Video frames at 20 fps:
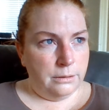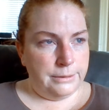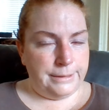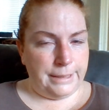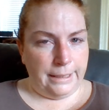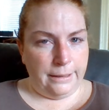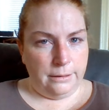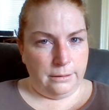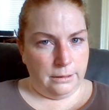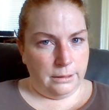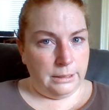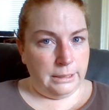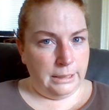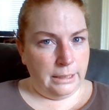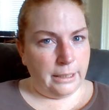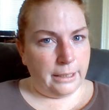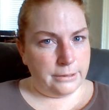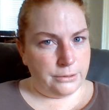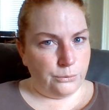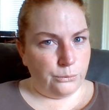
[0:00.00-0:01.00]
Satan, and
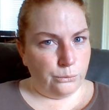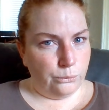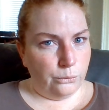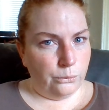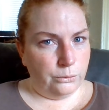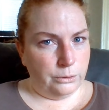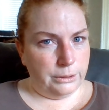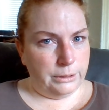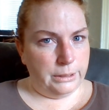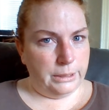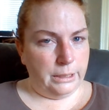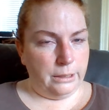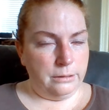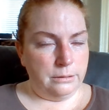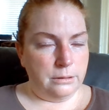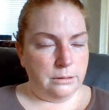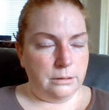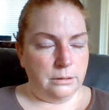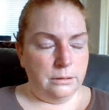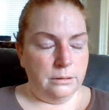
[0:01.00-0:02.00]
he has a role in
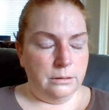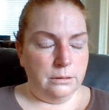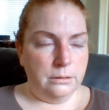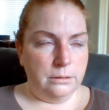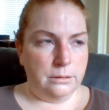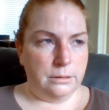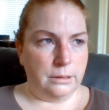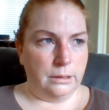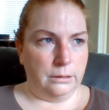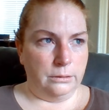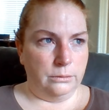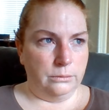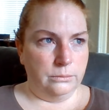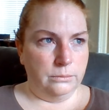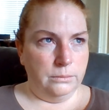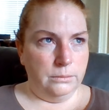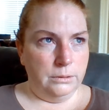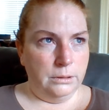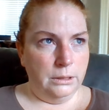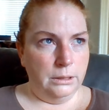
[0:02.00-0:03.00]
this.
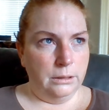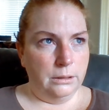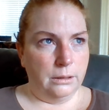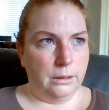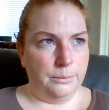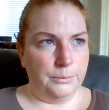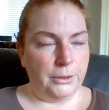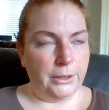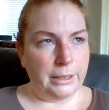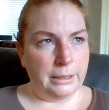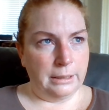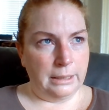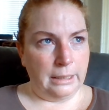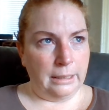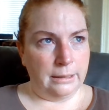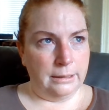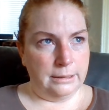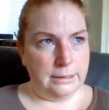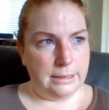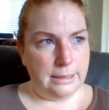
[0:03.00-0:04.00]
So I'm not going to
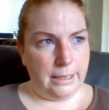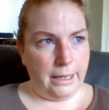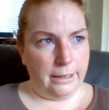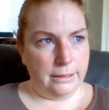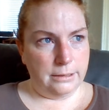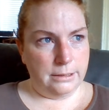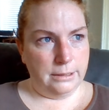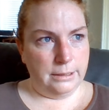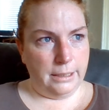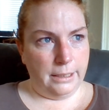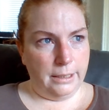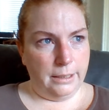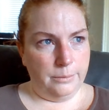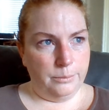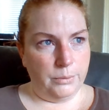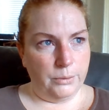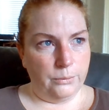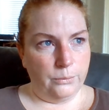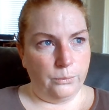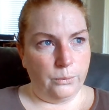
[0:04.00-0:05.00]
get into that
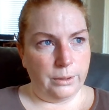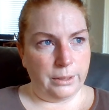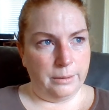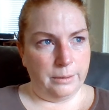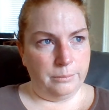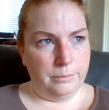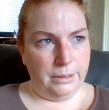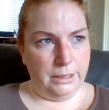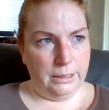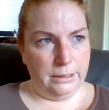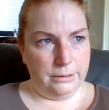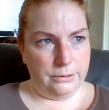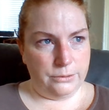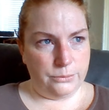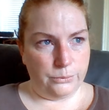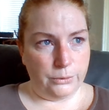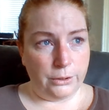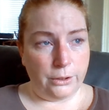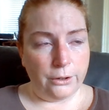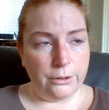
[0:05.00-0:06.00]
today. But what I mean
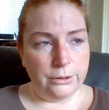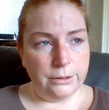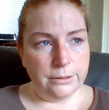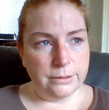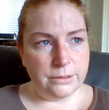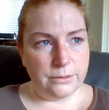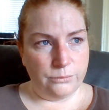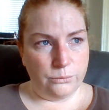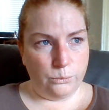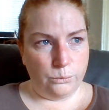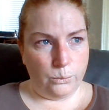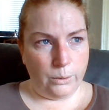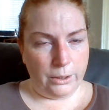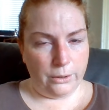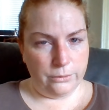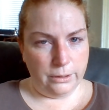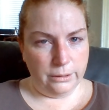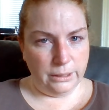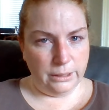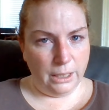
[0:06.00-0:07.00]
is, regardless of
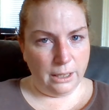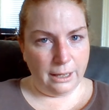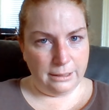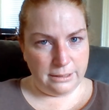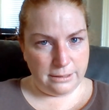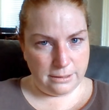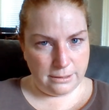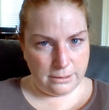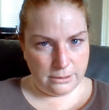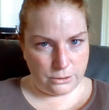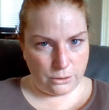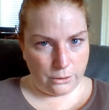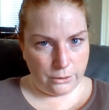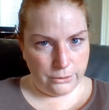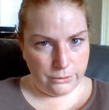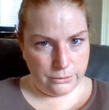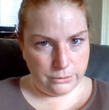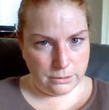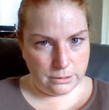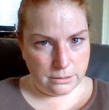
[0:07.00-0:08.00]
where the lie
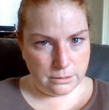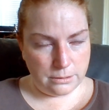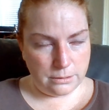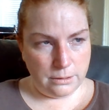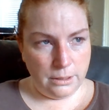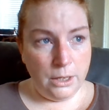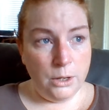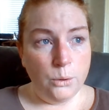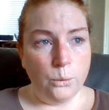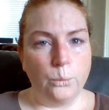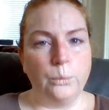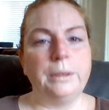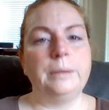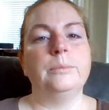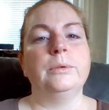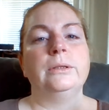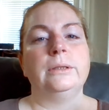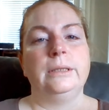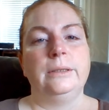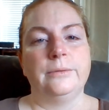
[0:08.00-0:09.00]
starts,
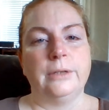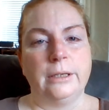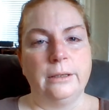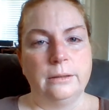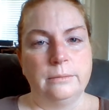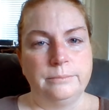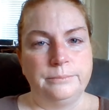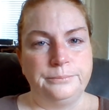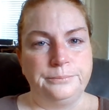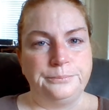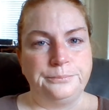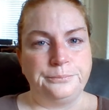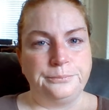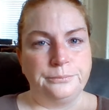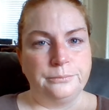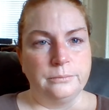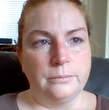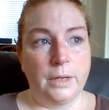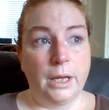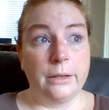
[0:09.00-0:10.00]
we believe it.
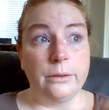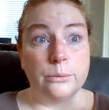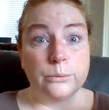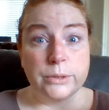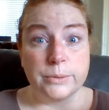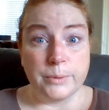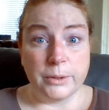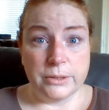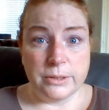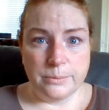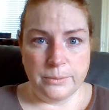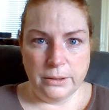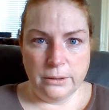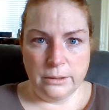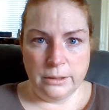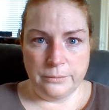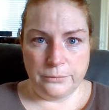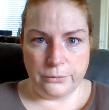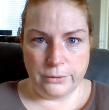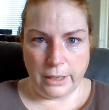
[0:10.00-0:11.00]
And the
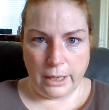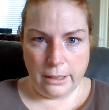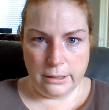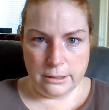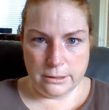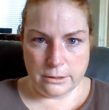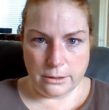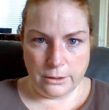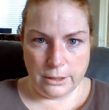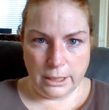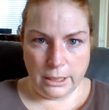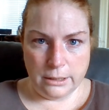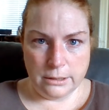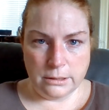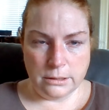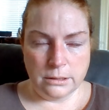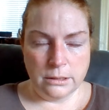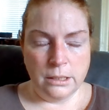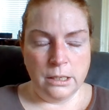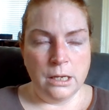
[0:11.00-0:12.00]
responsibility for that is on us.